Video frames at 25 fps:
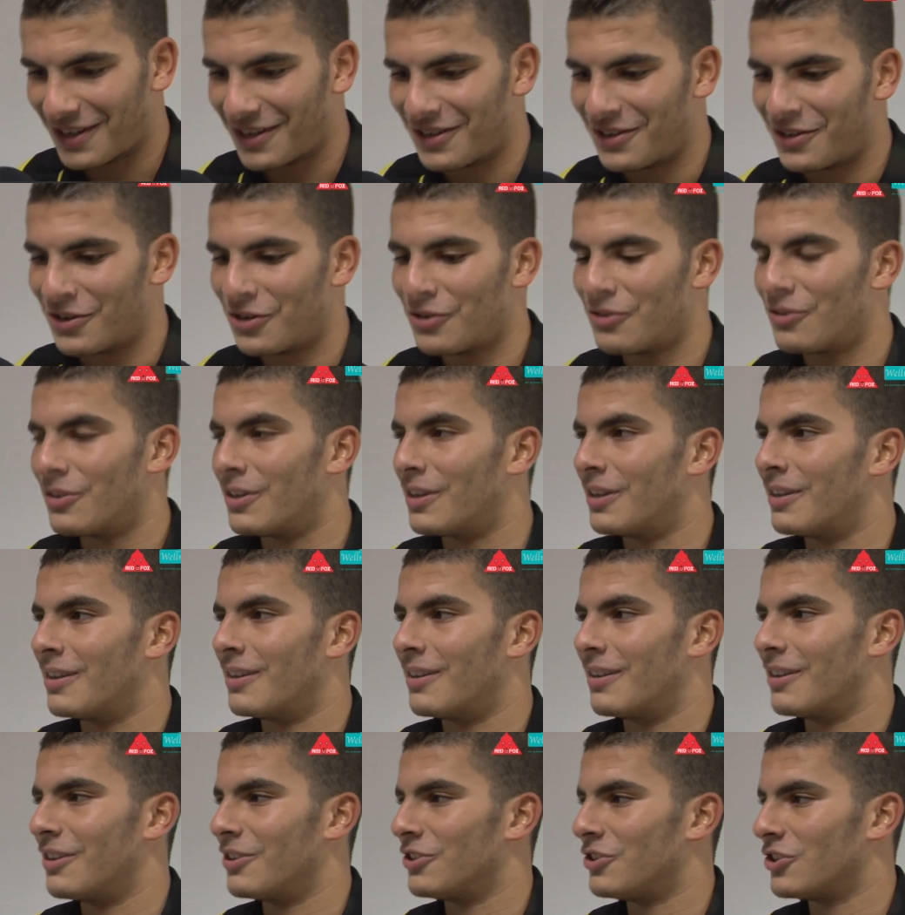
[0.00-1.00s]
No,
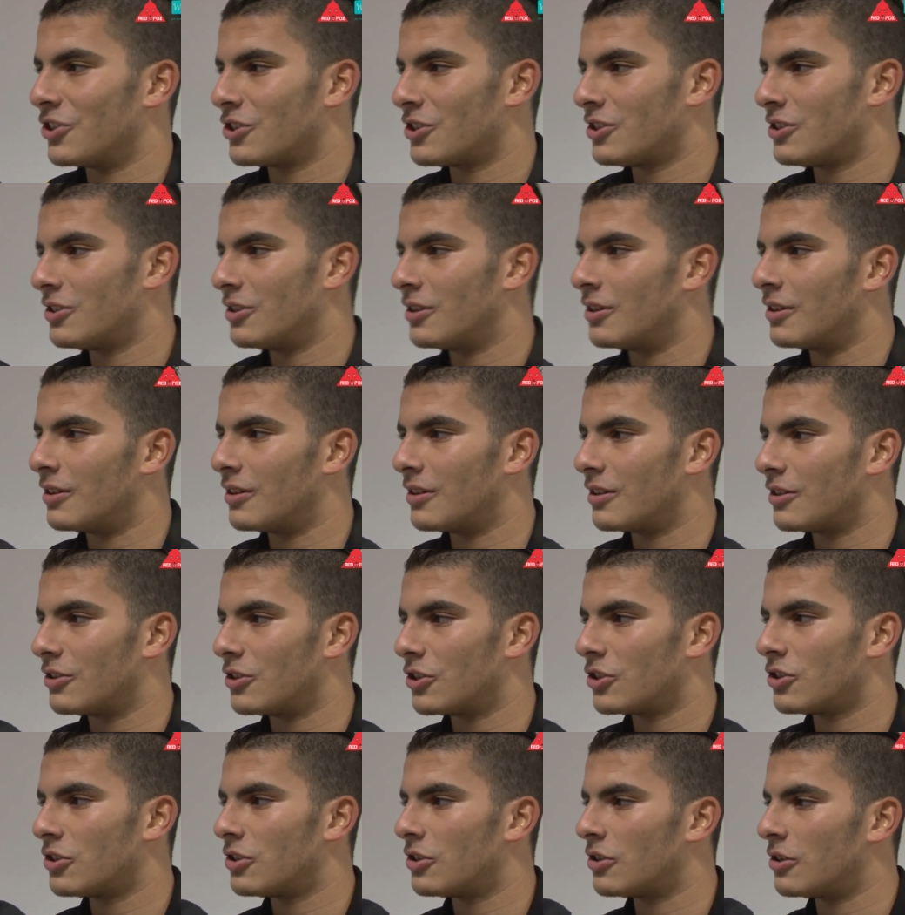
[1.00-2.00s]
I uh, just uh,
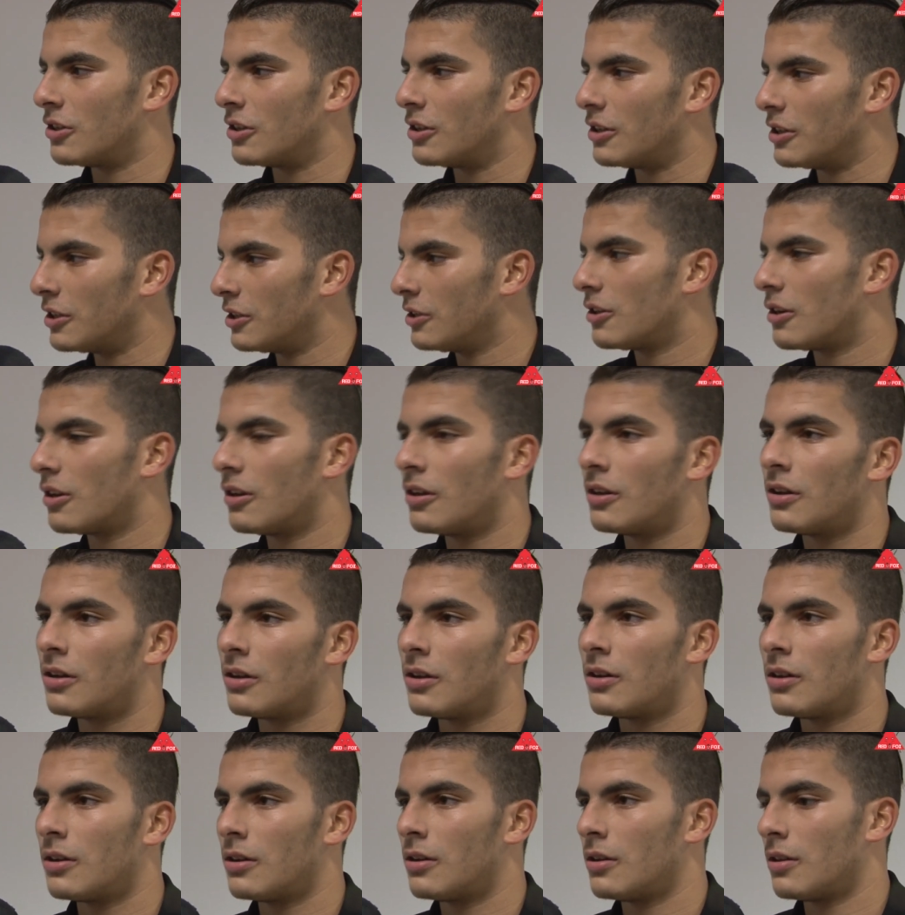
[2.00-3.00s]
just uh, enter
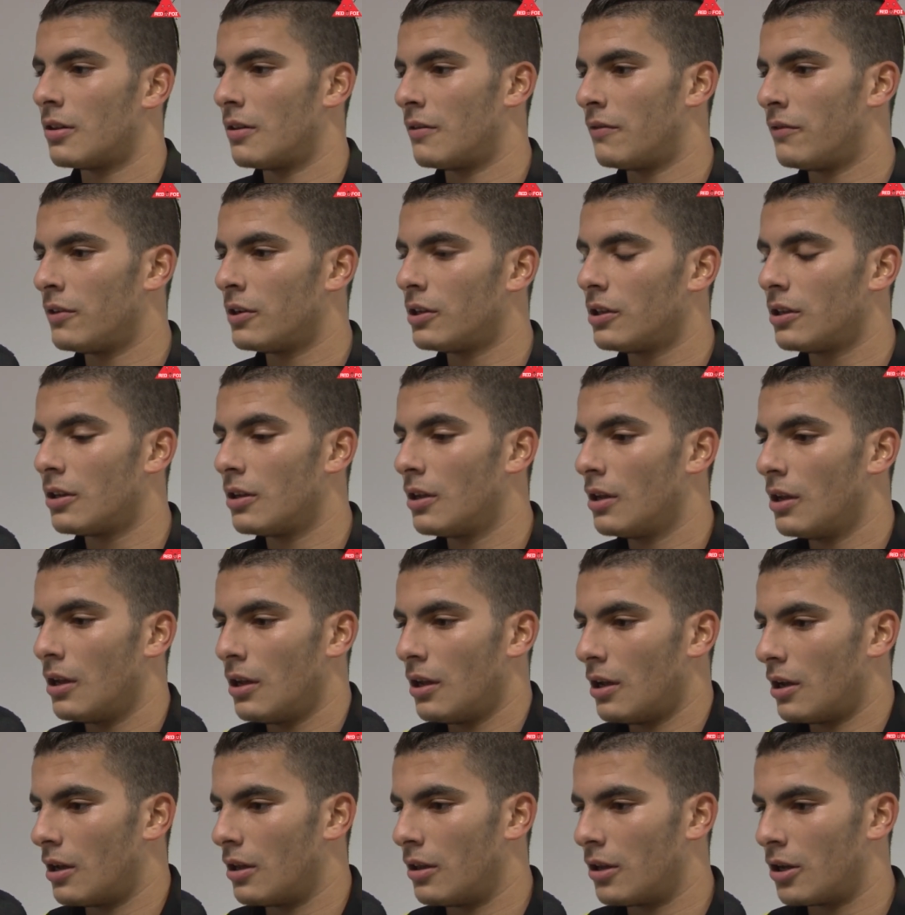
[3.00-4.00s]
the the field,
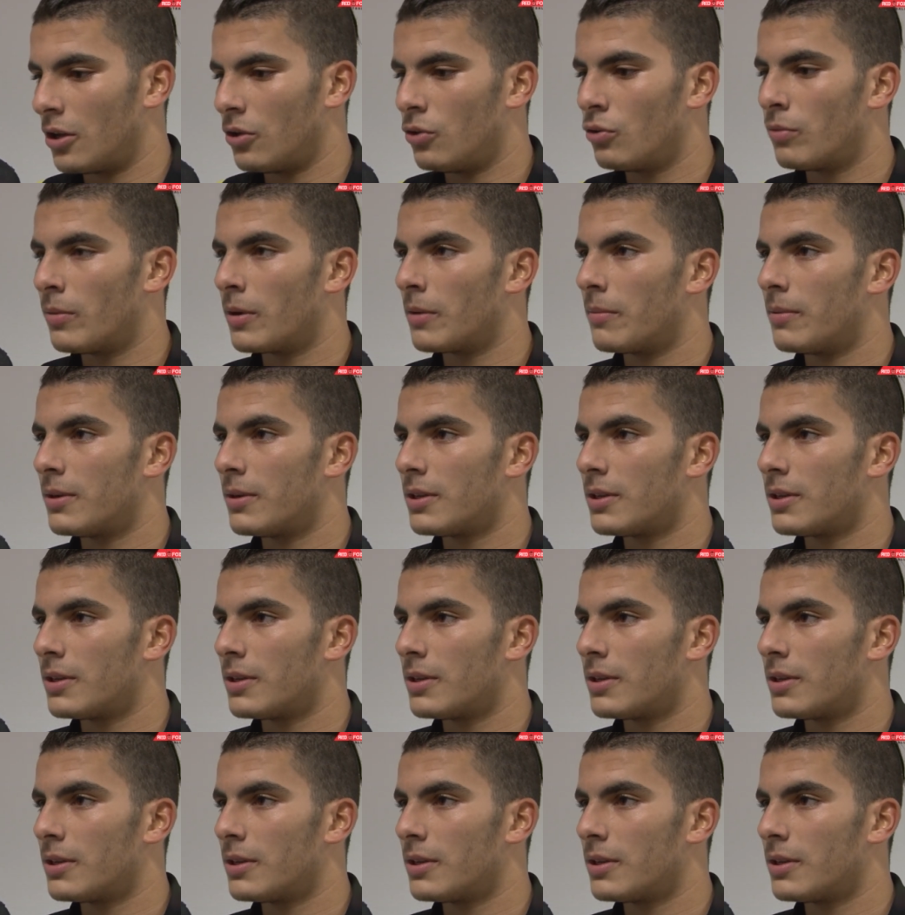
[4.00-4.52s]
and I do my